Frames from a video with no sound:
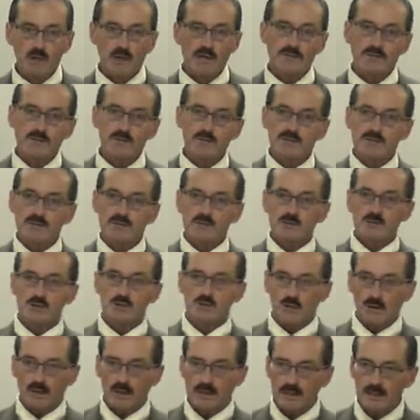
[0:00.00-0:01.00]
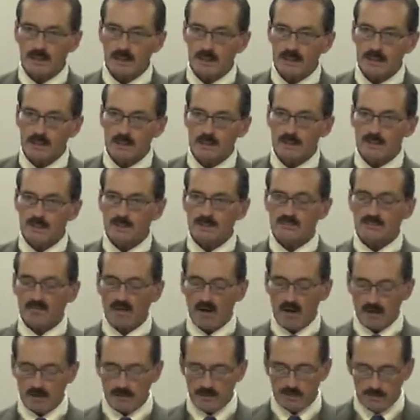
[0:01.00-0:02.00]
brothers joined in, and his
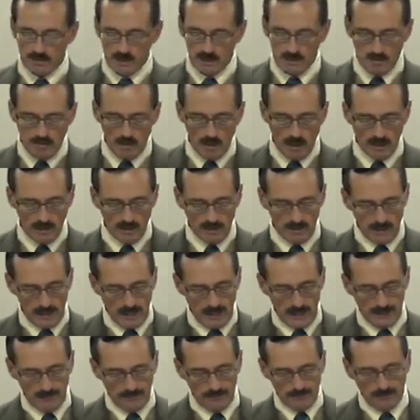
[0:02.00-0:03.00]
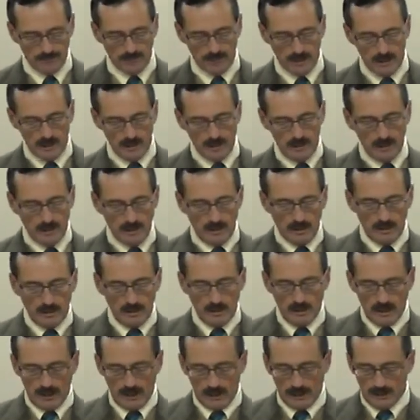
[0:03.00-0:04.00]
father was a part of that.
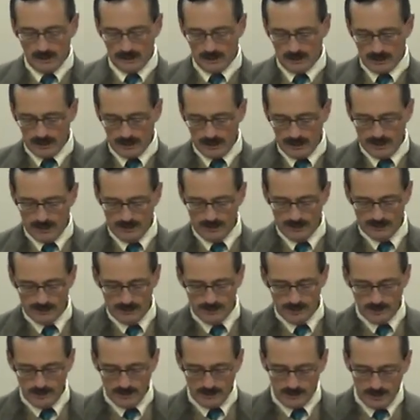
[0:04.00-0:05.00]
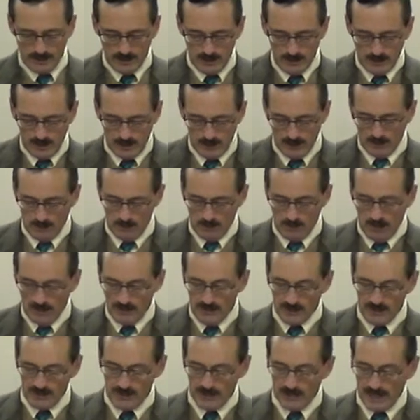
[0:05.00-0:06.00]
Uh, and you know,
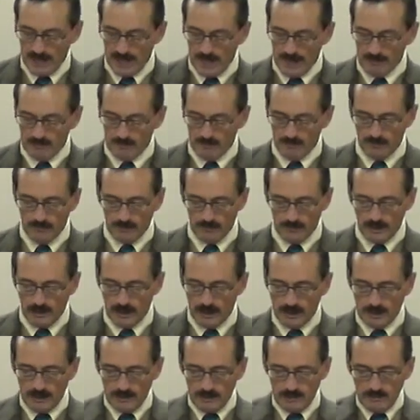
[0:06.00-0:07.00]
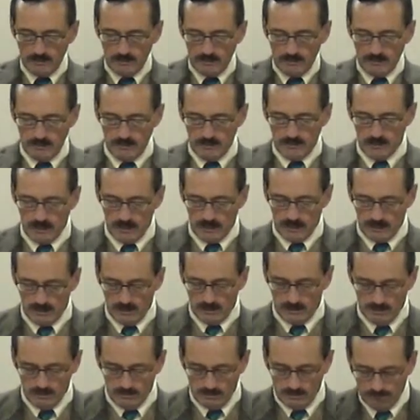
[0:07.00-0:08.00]
by this time the
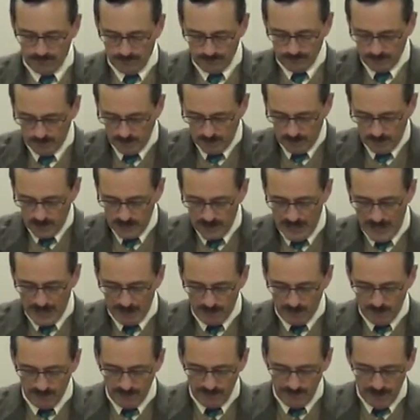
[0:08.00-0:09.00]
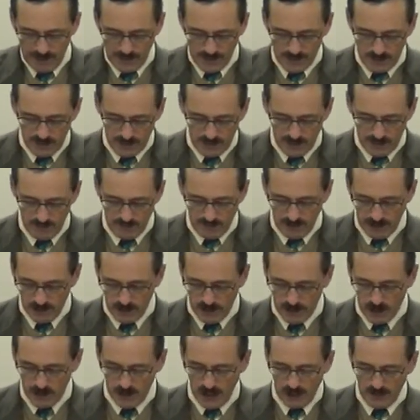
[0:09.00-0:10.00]
the sacrifices had
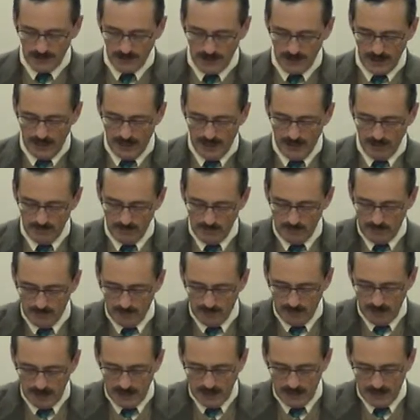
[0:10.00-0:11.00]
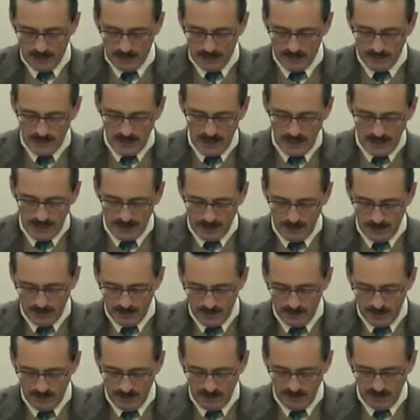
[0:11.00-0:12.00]
been shut down by
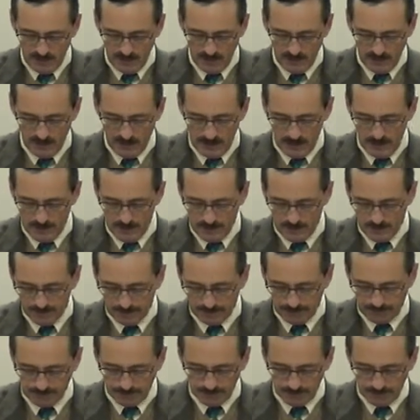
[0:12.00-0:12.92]
Antiochus Epiphanes